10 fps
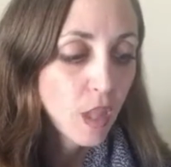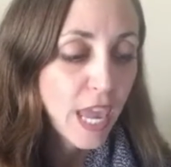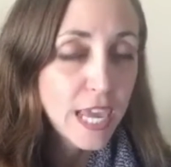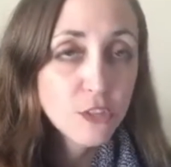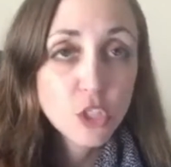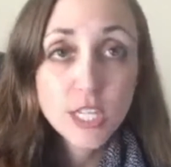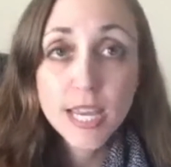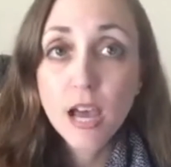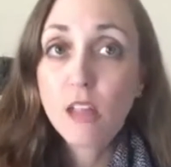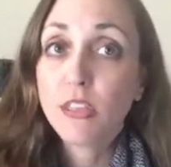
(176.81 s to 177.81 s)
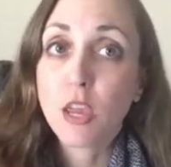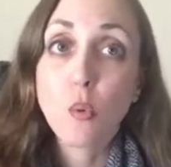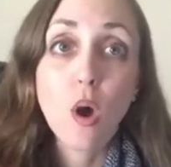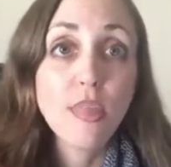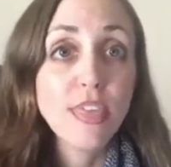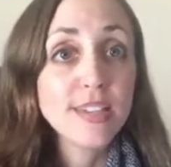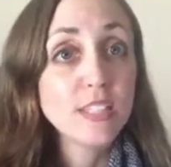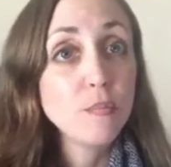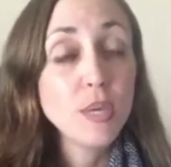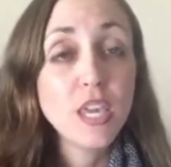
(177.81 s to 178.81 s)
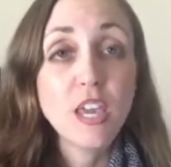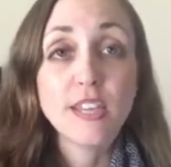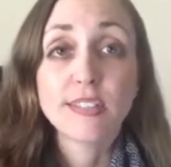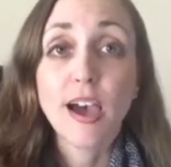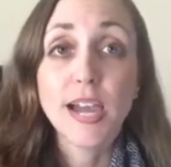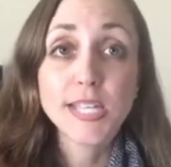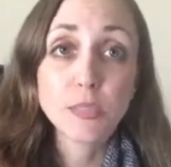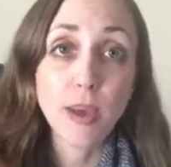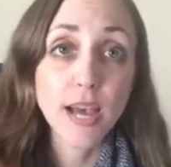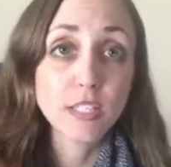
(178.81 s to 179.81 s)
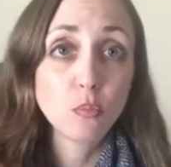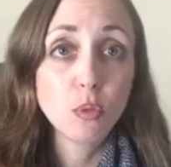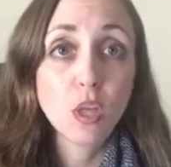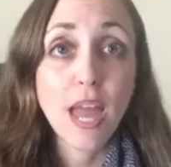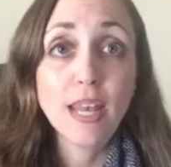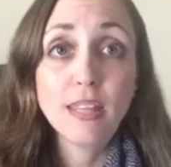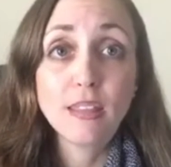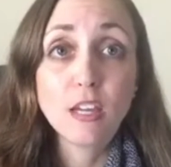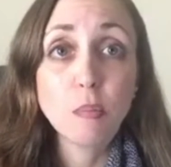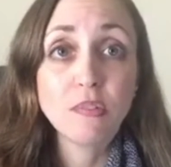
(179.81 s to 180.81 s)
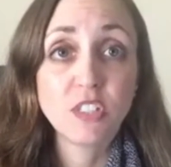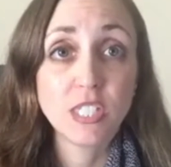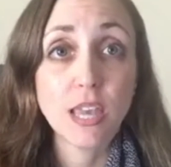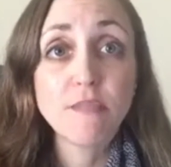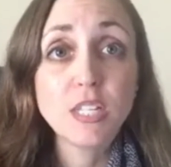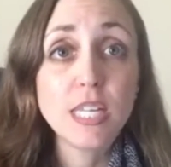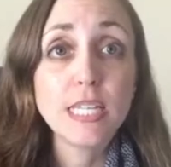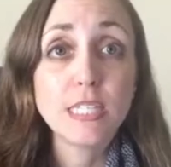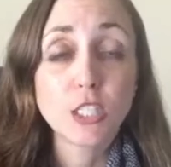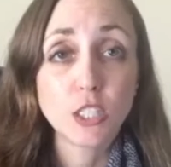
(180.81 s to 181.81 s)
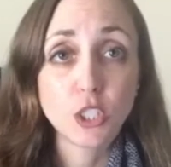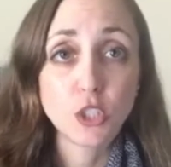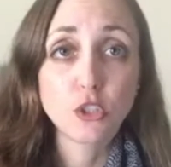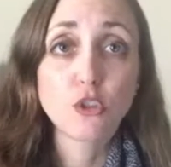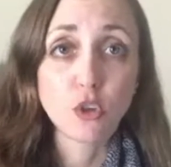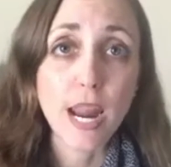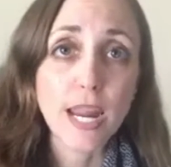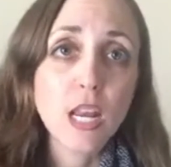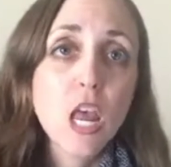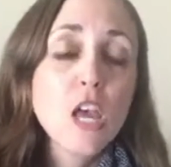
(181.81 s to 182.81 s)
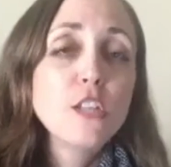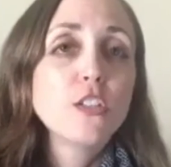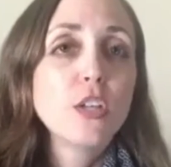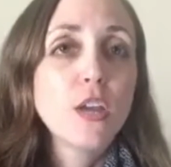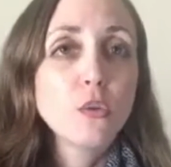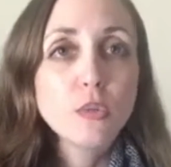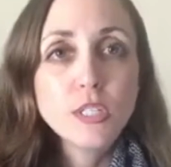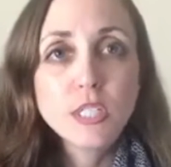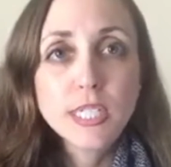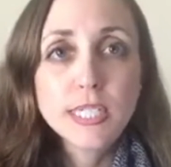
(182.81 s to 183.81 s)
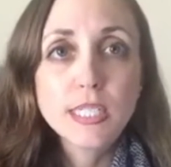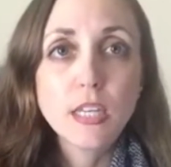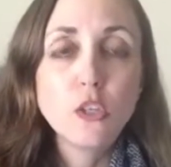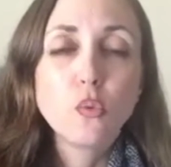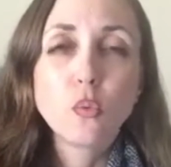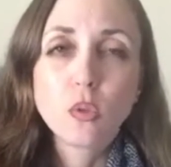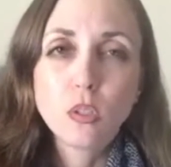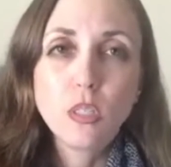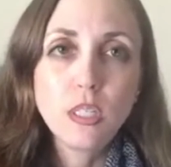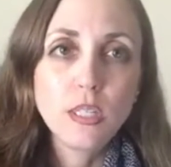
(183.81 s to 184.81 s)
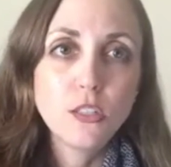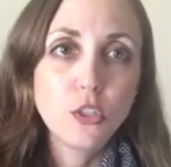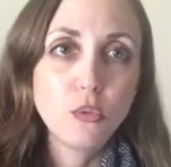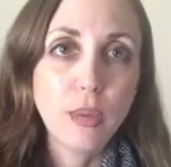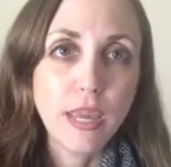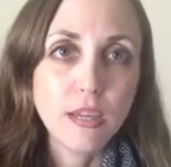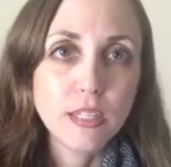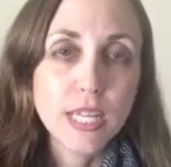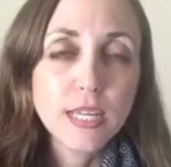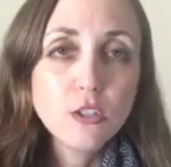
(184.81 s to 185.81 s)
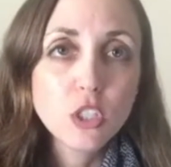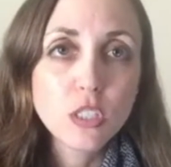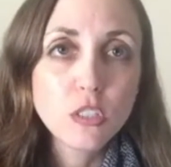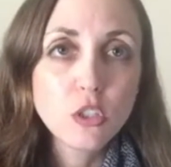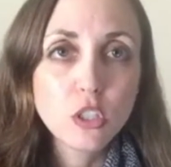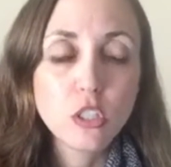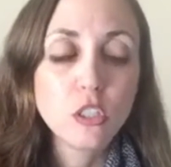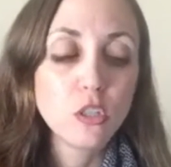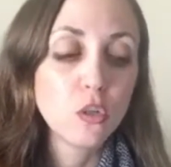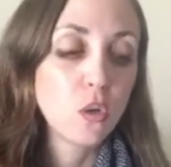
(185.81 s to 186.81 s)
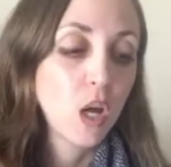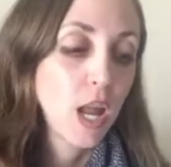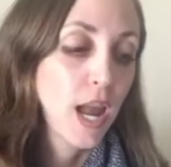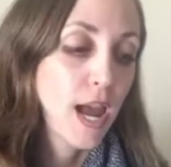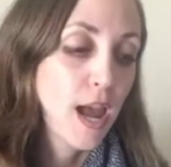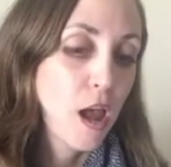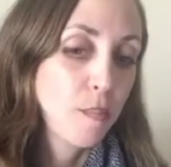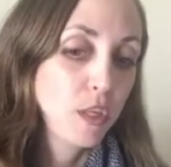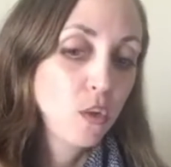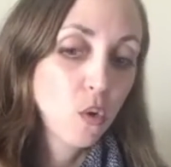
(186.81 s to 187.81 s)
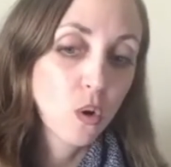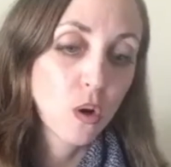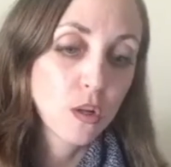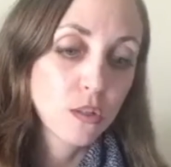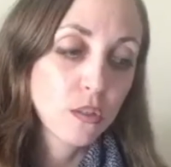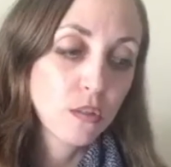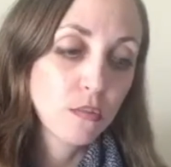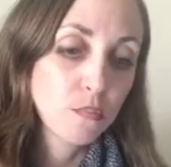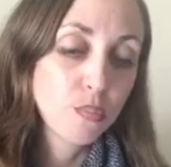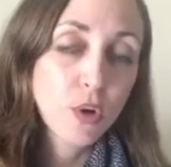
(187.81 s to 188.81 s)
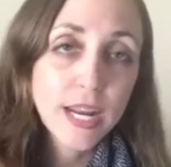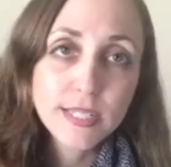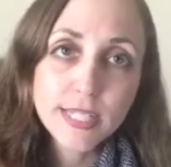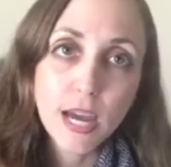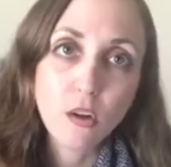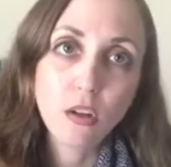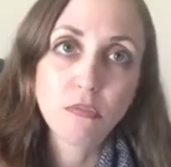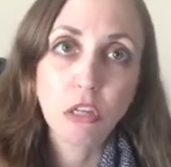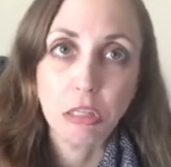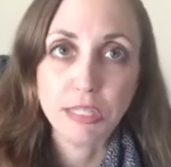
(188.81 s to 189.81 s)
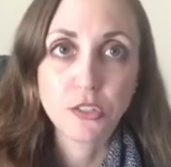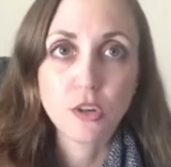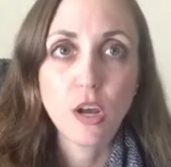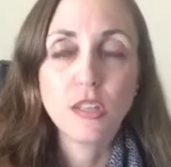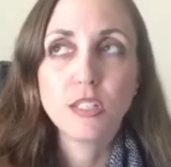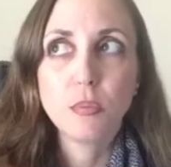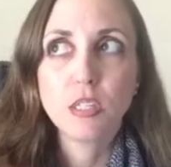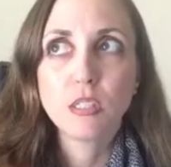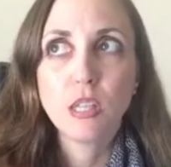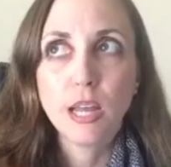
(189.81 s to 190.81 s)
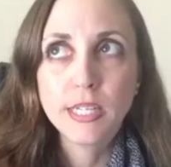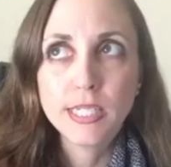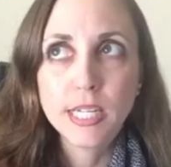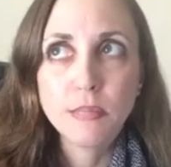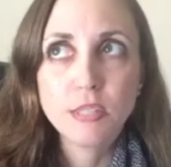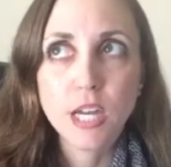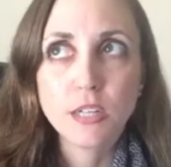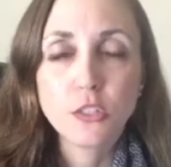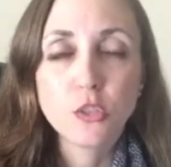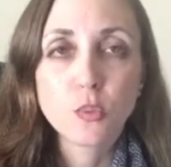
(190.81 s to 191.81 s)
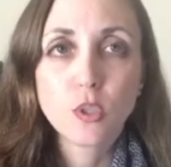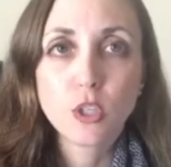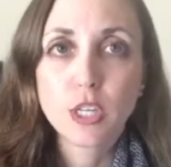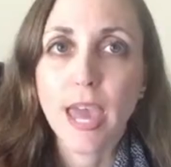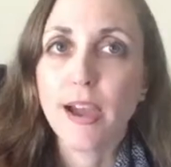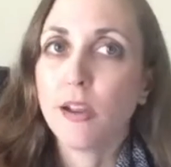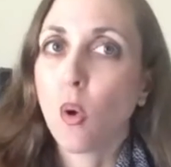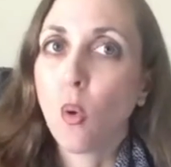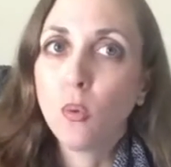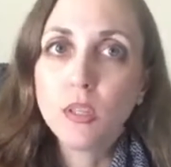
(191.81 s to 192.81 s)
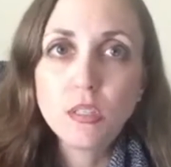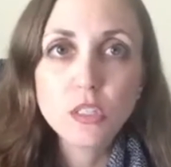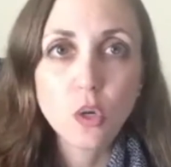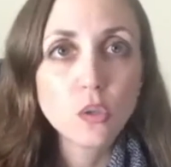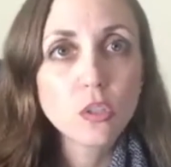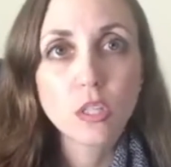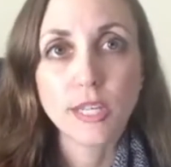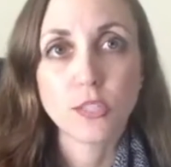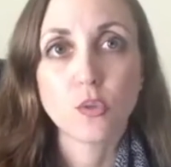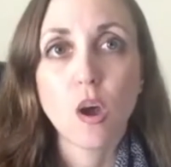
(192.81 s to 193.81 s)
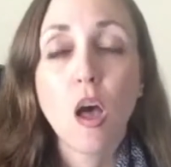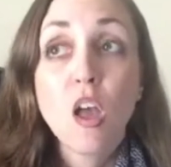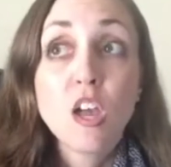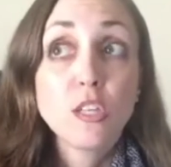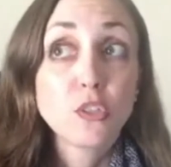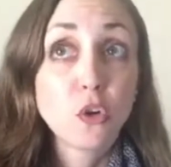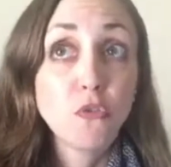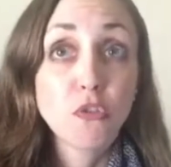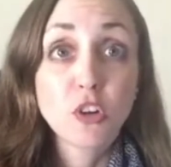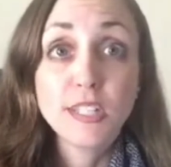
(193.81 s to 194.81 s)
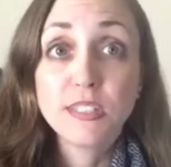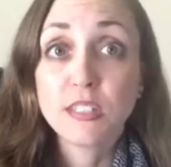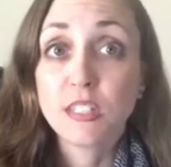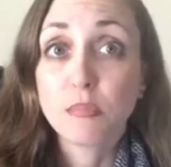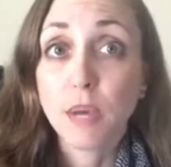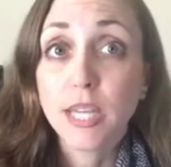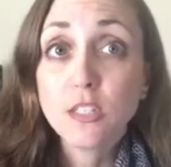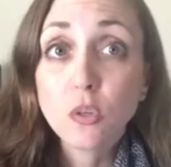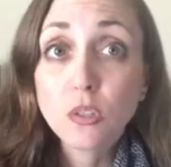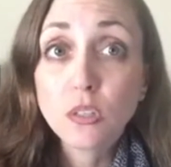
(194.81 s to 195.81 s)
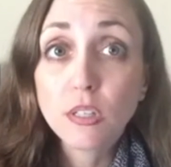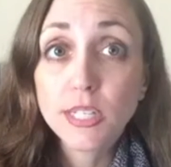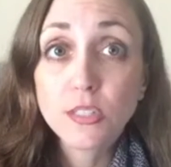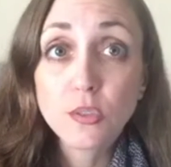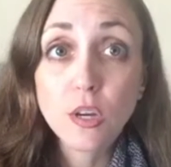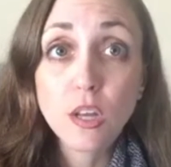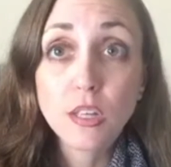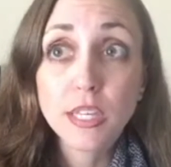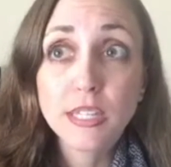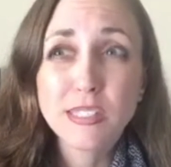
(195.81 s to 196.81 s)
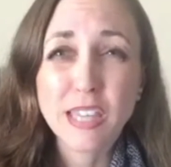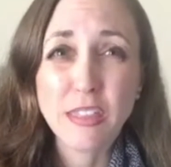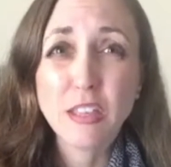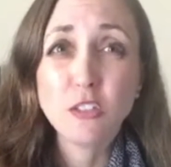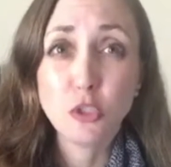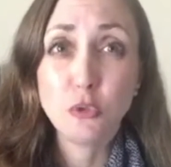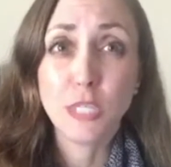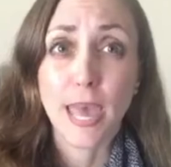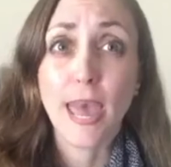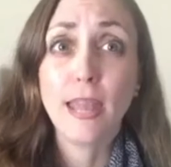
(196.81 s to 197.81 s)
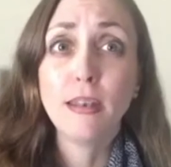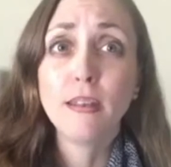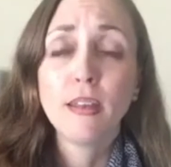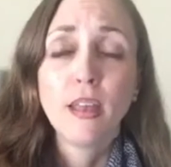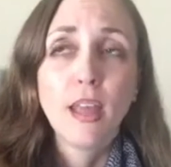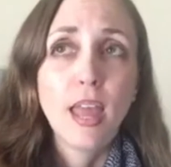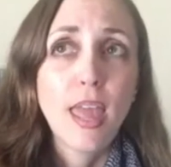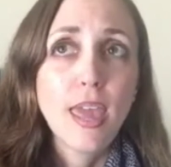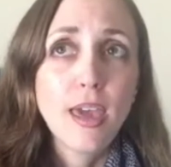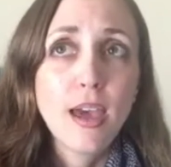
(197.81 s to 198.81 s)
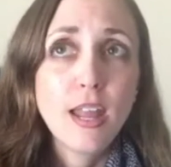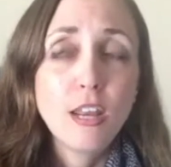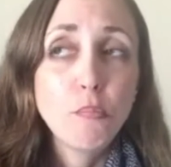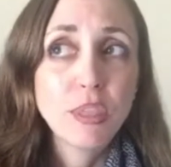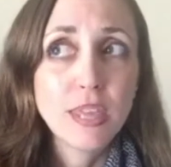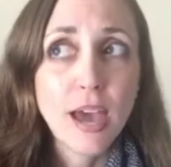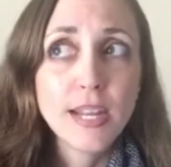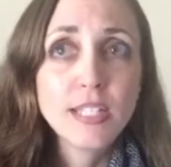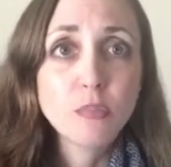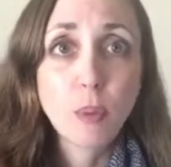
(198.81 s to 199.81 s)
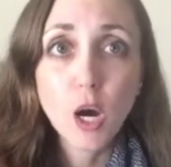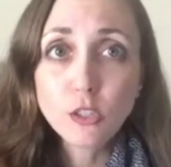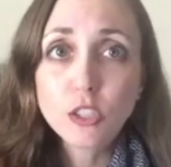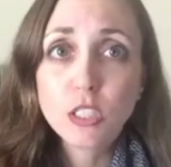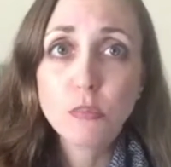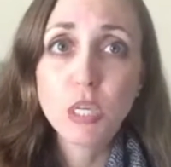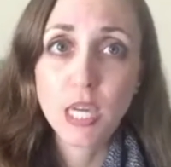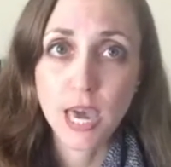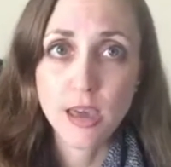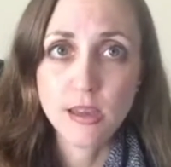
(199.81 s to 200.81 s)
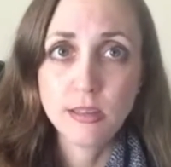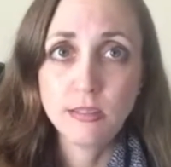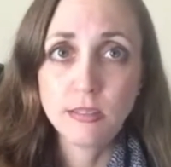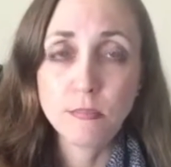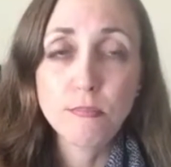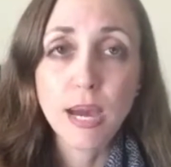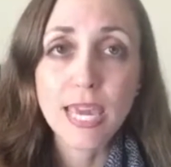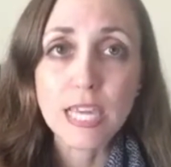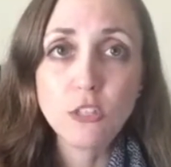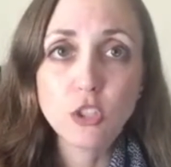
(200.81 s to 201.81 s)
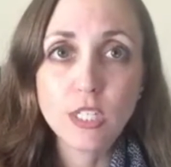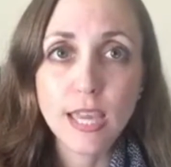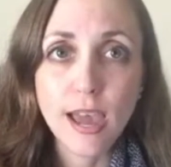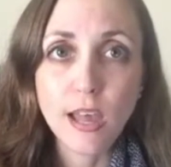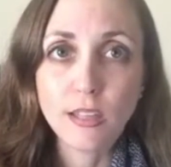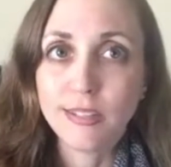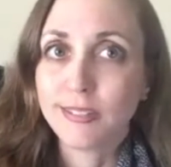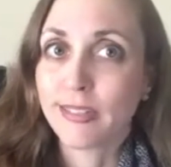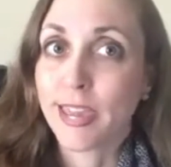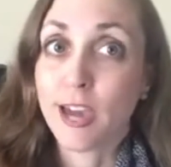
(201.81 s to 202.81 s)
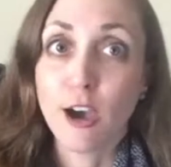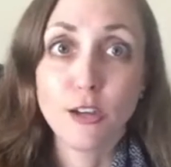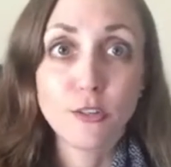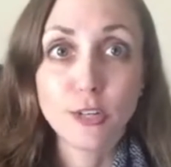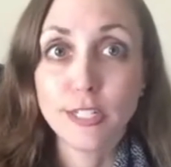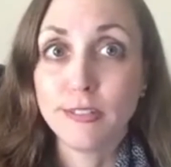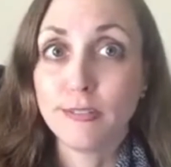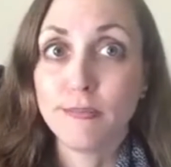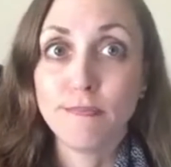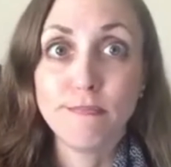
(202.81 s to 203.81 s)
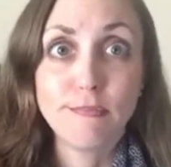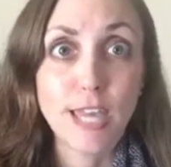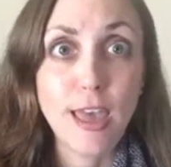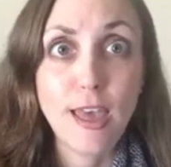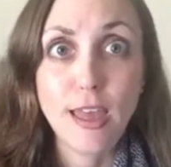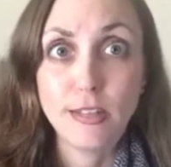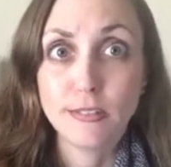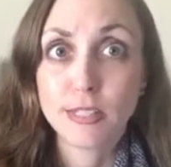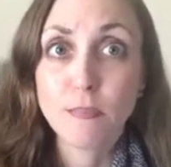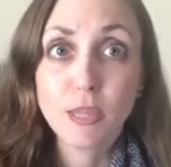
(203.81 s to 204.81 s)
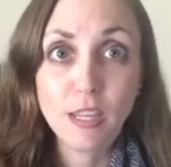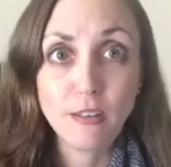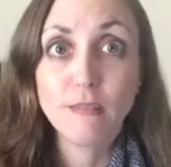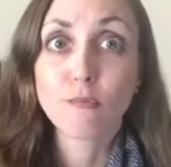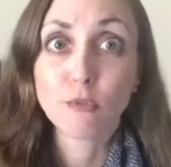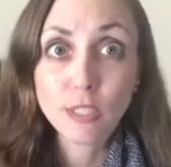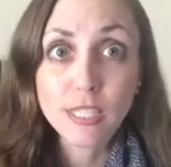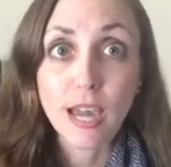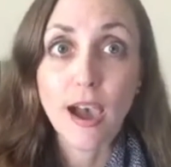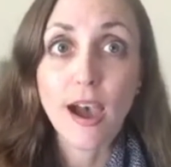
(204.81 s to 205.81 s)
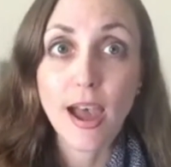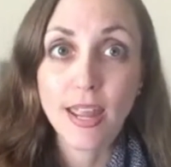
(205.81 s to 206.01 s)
HDL, they want that to be as high as possible. Anything above 70 considered great. So now the reason I said you really need to pay attention to your breakdown of cholesterol is because a lot of times doctors will look at only the total cholesterol. So for instance, my total cholesterol is, I think, 210. But that is partially because my HDL is like 110, something really high.